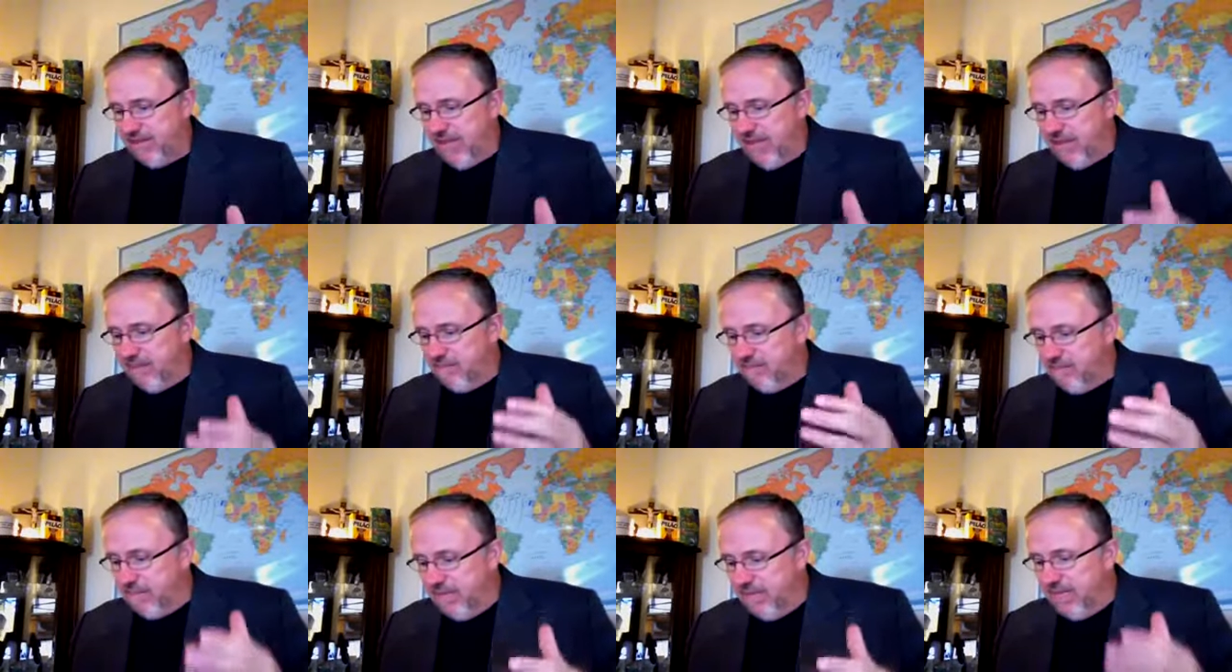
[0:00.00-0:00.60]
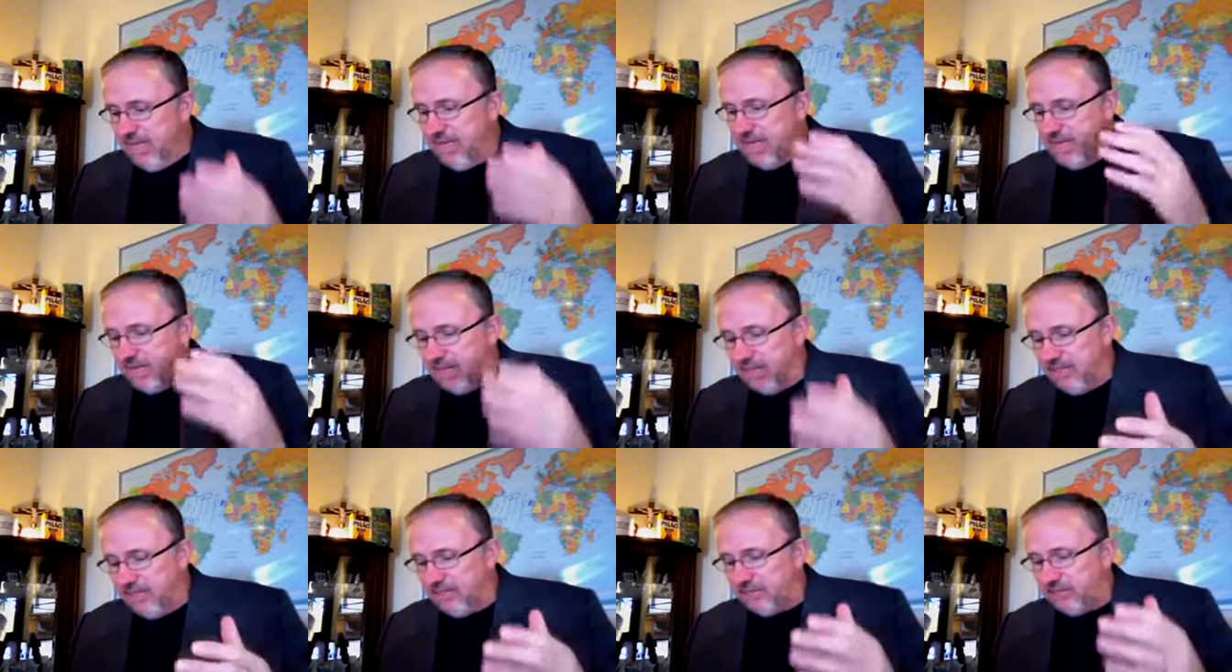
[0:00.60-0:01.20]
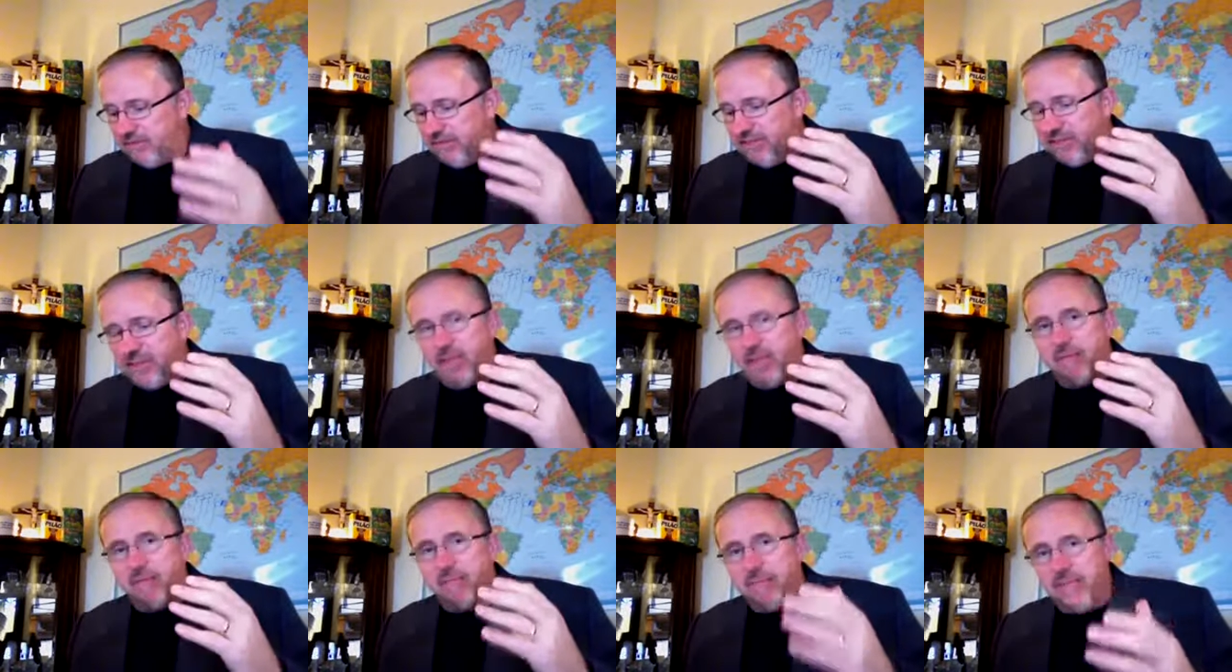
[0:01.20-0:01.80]
and many countries
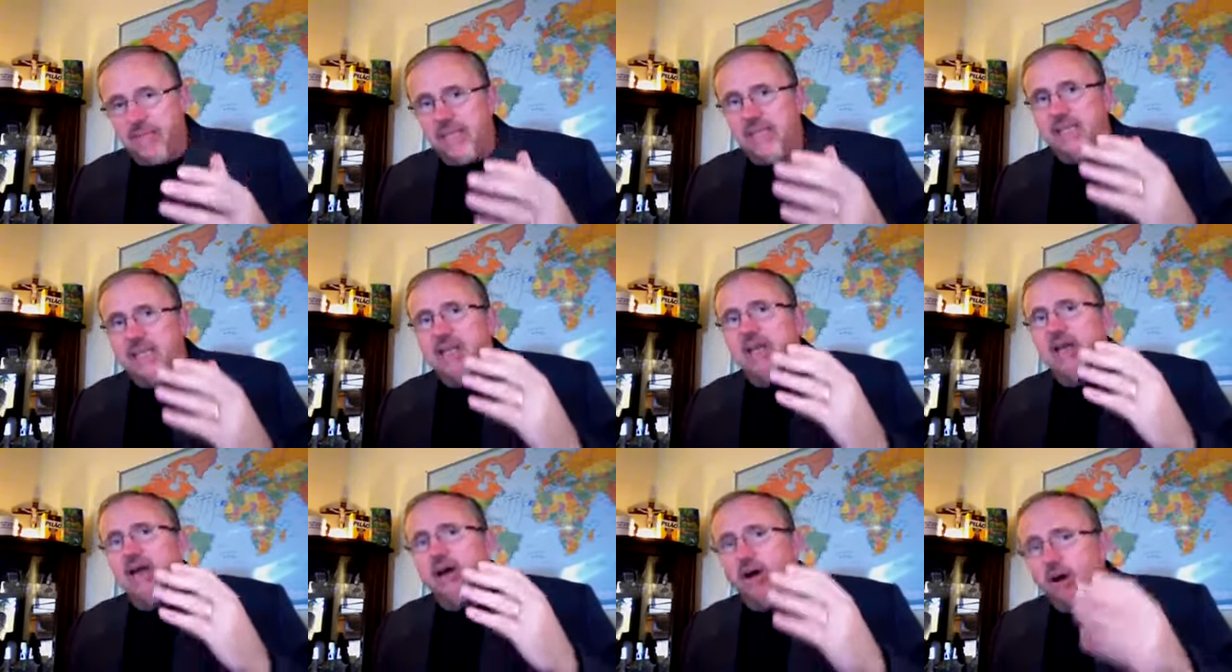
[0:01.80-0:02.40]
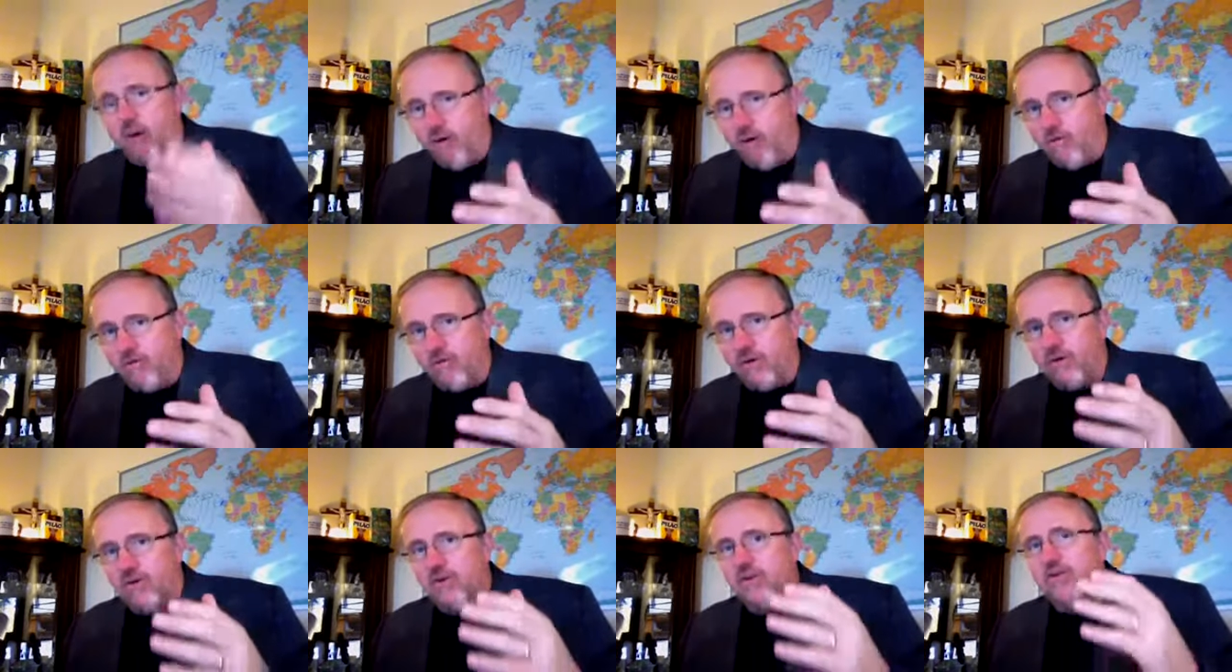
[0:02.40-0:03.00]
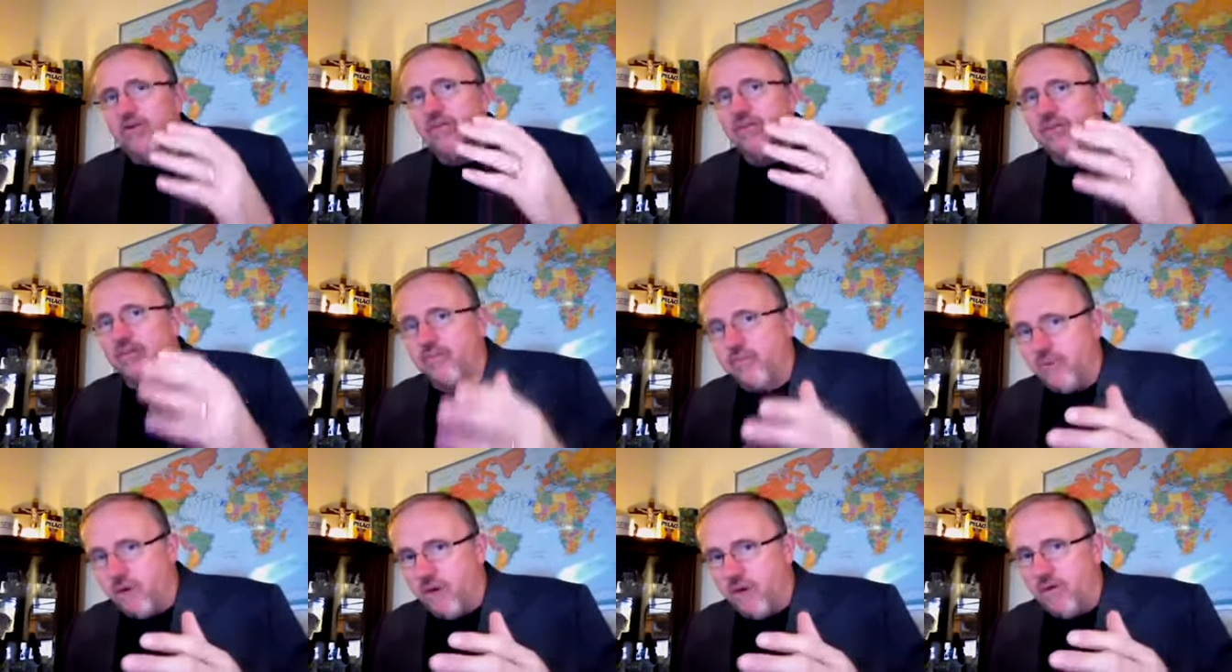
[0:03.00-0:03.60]
shall be
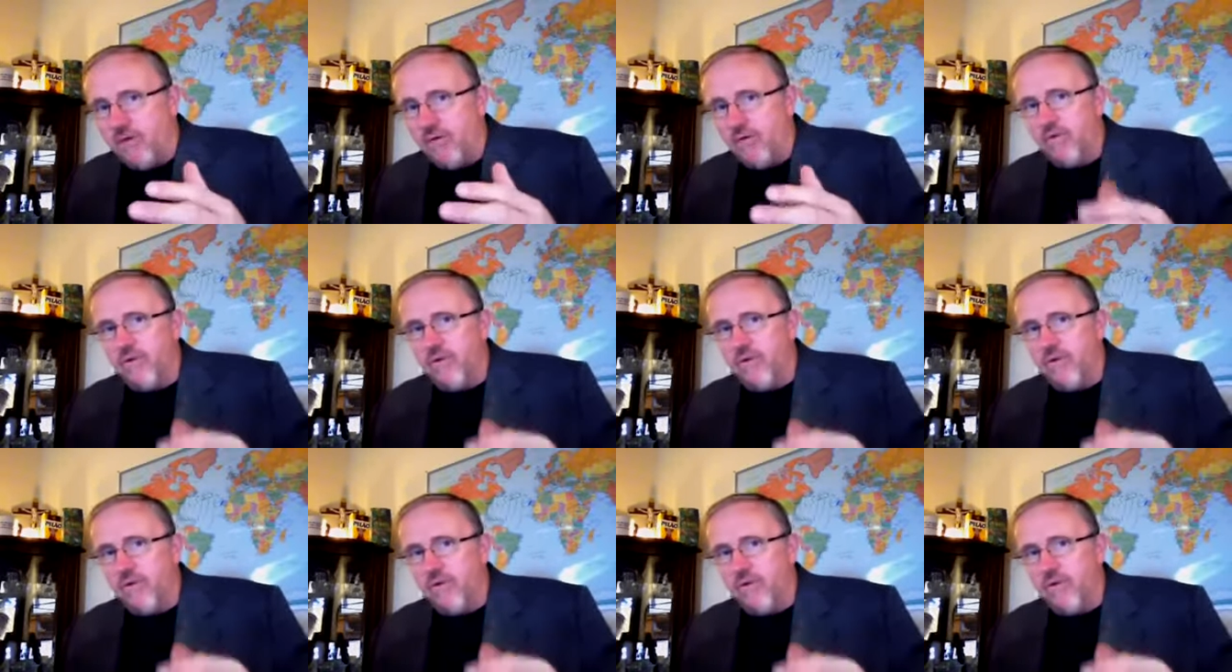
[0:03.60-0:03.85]
overthrown.